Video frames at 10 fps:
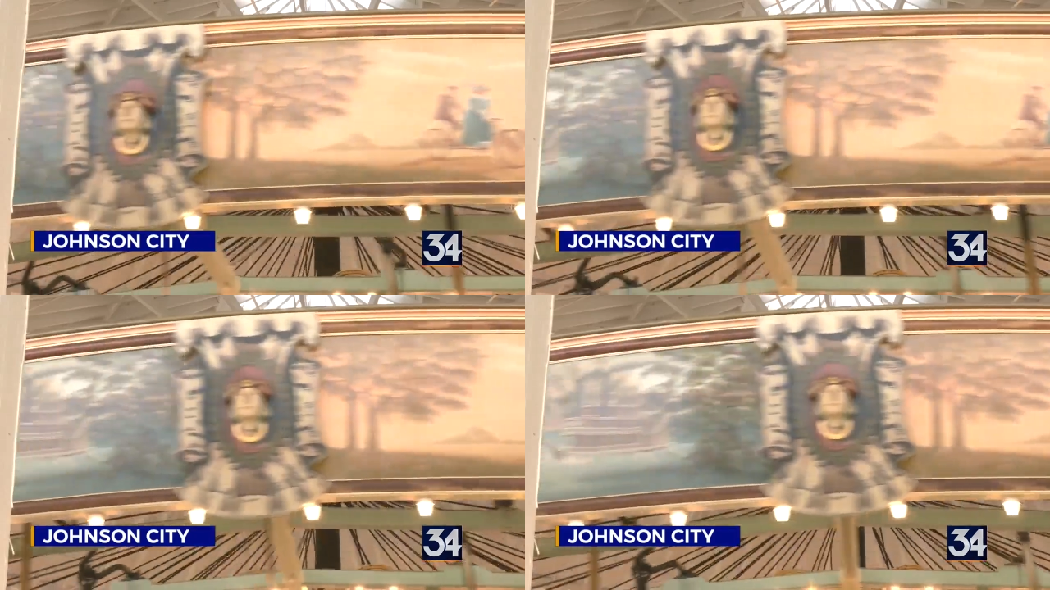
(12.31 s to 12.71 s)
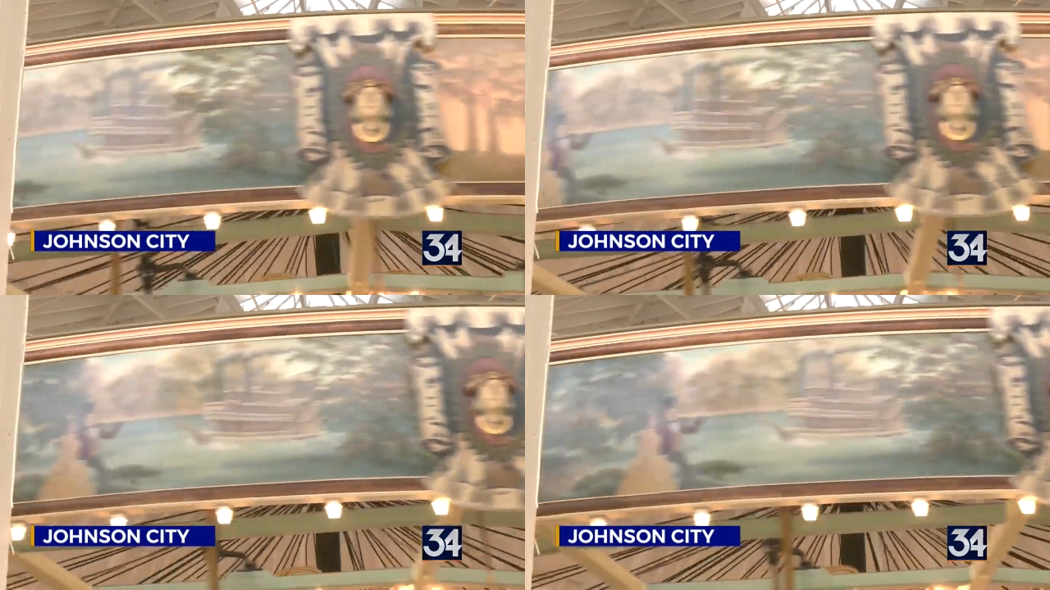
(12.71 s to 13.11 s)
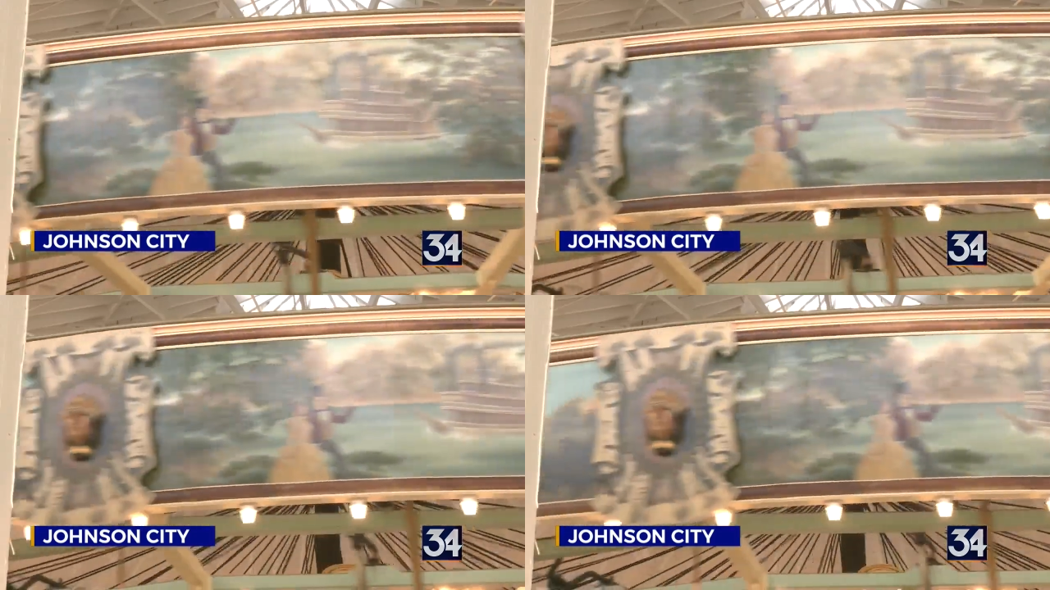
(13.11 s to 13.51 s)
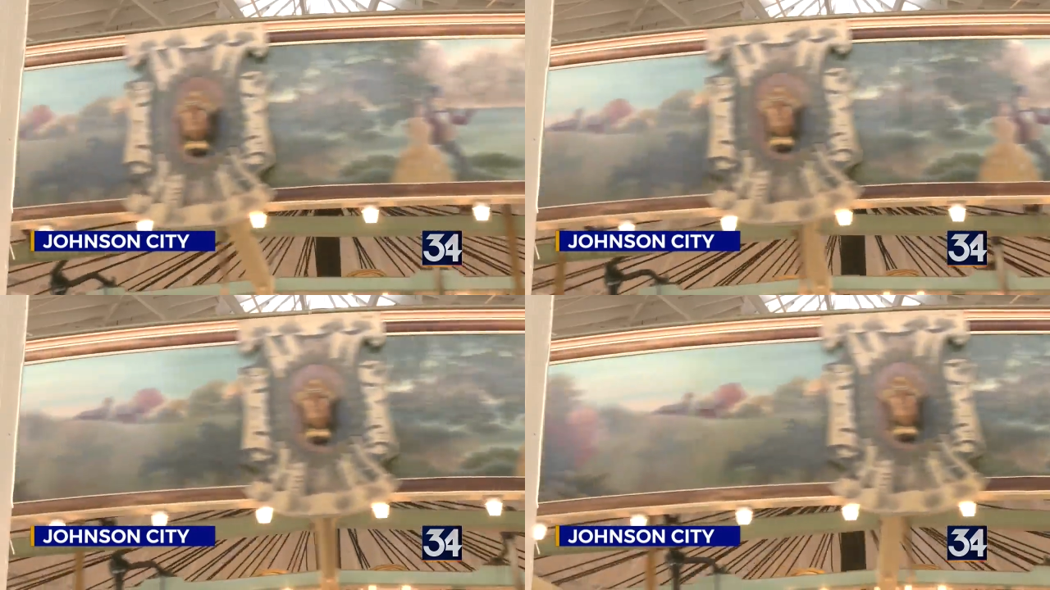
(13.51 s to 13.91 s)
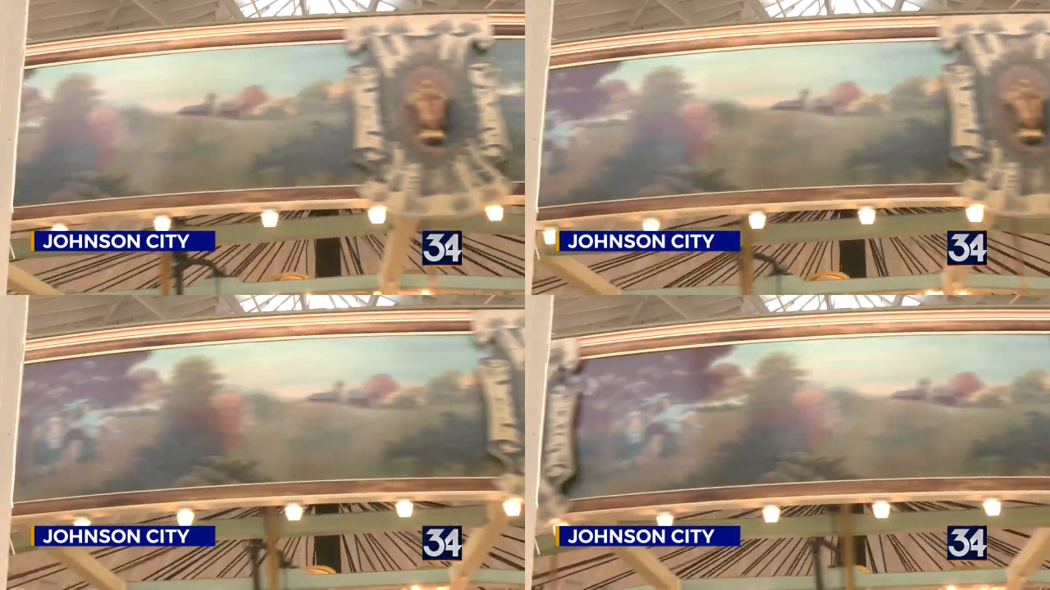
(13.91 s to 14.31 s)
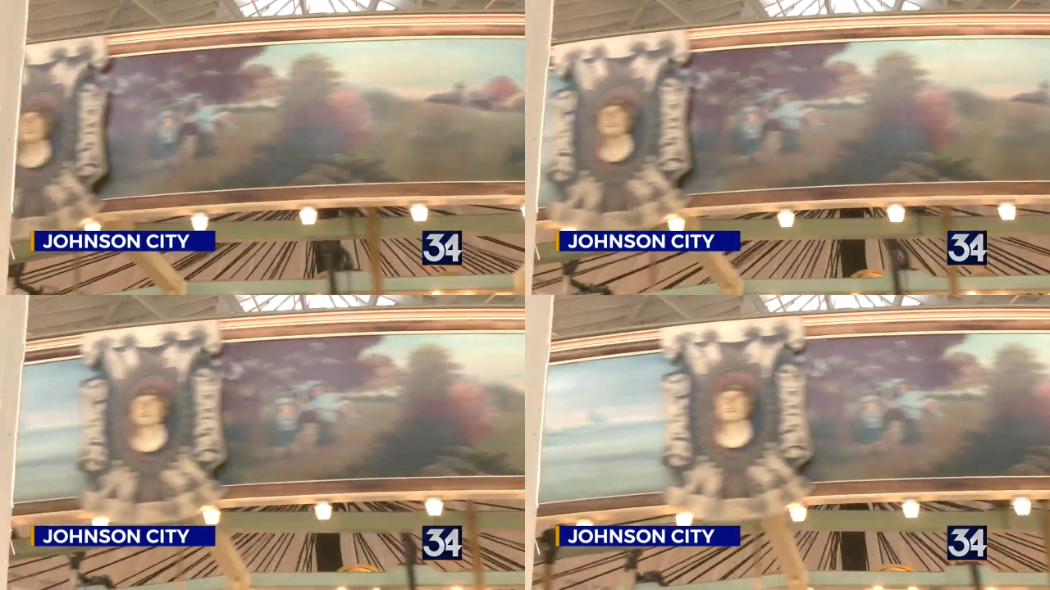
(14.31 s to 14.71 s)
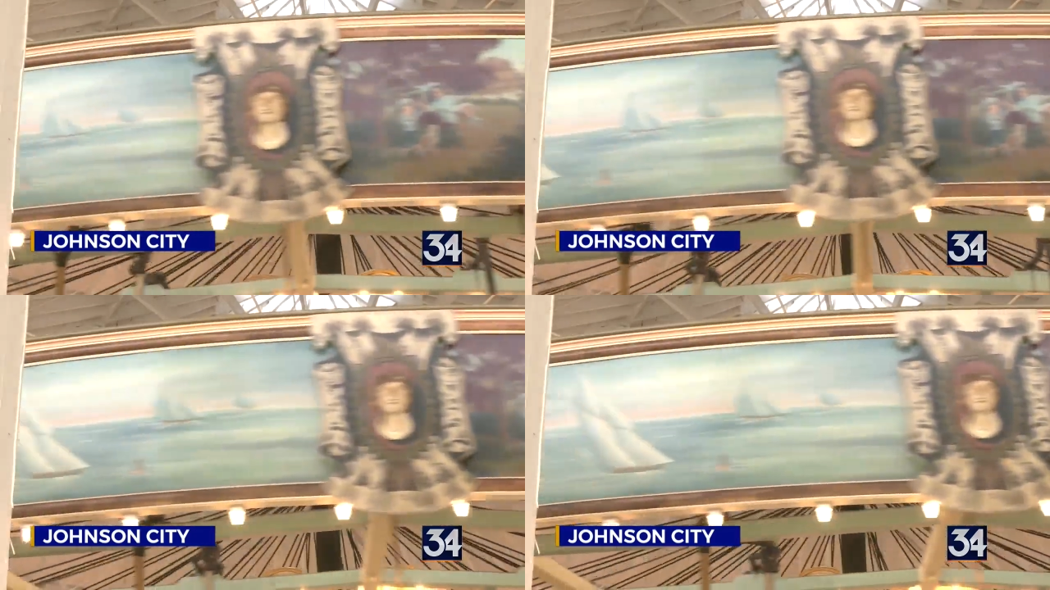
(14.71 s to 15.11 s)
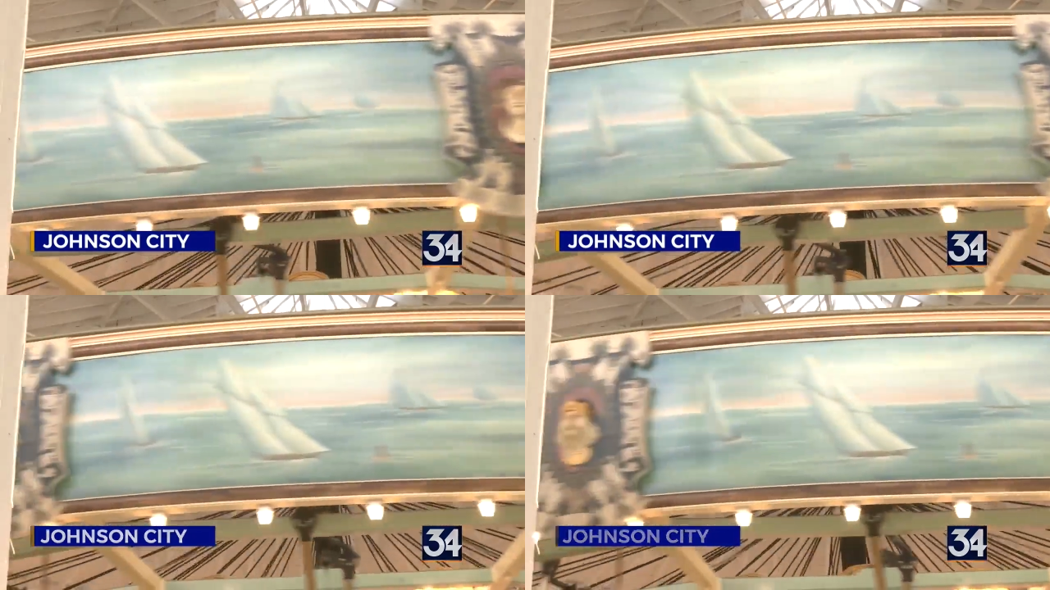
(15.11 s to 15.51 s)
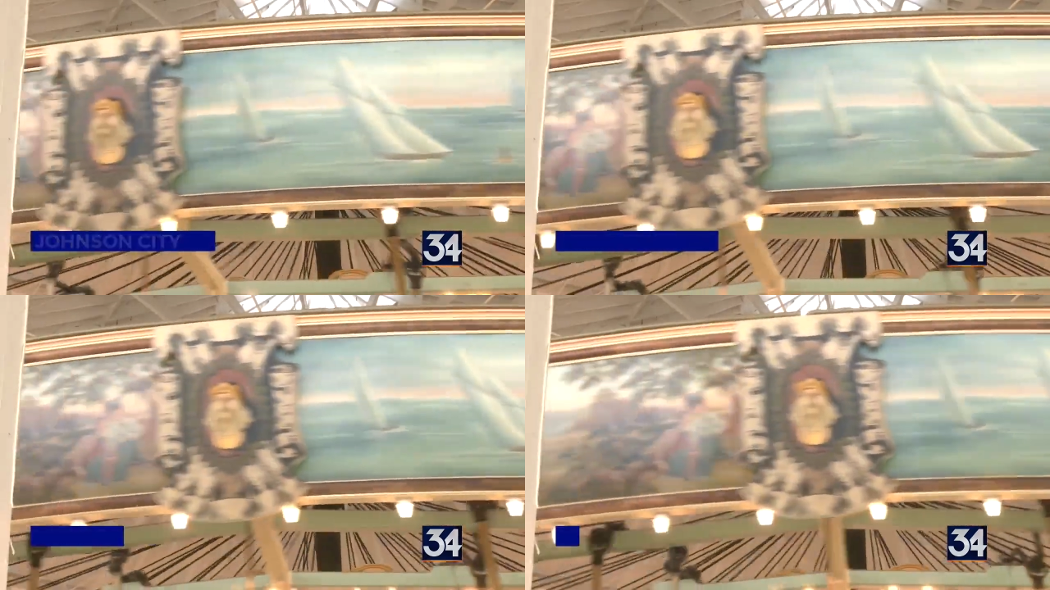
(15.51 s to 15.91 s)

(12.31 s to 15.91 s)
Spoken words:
(no speaker visible)